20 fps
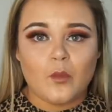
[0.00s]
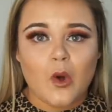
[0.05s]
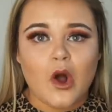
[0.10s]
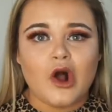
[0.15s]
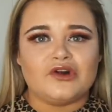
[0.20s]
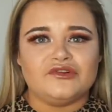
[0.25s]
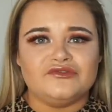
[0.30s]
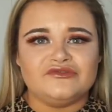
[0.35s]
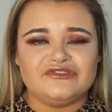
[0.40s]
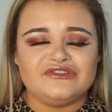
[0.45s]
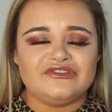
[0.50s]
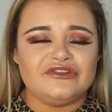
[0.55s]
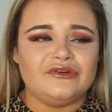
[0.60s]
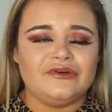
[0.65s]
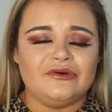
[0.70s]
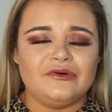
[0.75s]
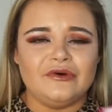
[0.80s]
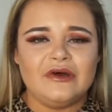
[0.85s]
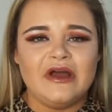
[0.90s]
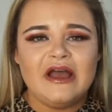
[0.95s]
one,
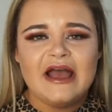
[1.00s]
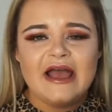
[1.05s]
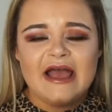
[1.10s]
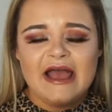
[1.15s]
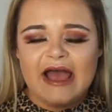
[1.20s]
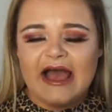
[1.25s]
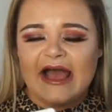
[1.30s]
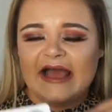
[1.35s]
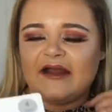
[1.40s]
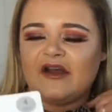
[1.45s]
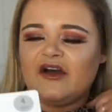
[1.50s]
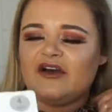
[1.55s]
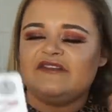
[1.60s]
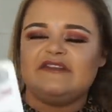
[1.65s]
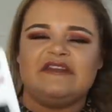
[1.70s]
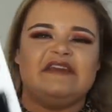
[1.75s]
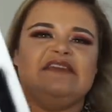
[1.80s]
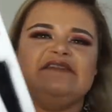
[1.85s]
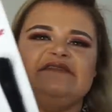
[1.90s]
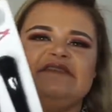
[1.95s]
so I
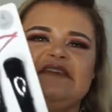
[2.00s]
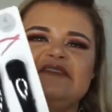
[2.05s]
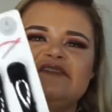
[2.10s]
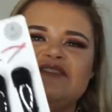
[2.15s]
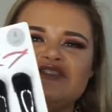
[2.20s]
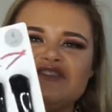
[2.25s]
got these. These are